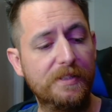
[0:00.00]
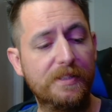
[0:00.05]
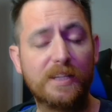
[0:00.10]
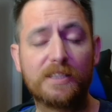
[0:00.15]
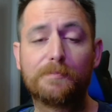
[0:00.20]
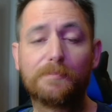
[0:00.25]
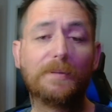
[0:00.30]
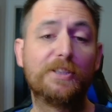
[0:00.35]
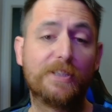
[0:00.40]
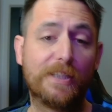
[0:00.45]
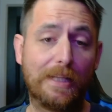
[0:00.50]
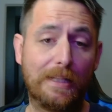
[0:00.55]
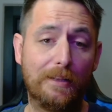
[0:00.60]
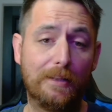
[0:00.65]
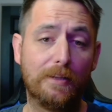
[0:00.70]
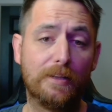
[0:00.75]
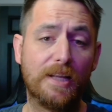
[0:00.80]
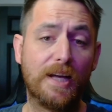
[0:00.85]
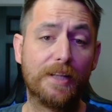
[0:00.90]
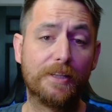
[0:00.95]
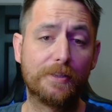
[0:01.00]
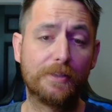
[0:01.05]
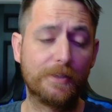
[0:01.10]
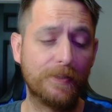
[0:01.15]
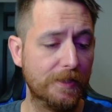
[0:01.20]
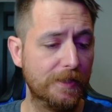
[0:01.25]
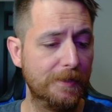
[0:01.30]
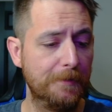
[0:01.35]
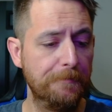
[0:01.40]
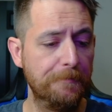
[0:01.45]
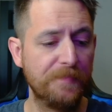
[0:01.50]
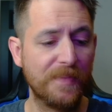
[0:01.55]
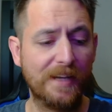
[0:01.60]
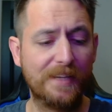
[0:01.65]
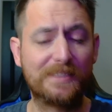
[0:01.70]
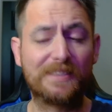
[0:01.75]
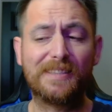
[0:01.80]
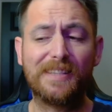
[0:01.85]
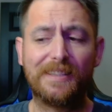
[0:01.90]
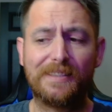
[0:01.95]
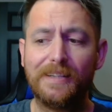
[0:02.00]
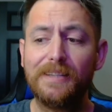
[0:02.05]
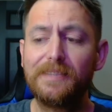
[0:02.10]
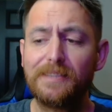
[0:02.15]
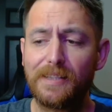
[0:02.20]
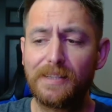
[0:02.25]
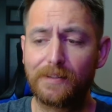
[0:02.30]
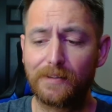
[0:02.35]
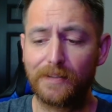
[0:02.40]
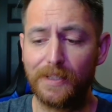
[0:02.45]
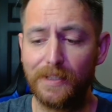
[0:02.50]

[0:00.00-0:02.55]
It does my channel a lot of good. Statistically,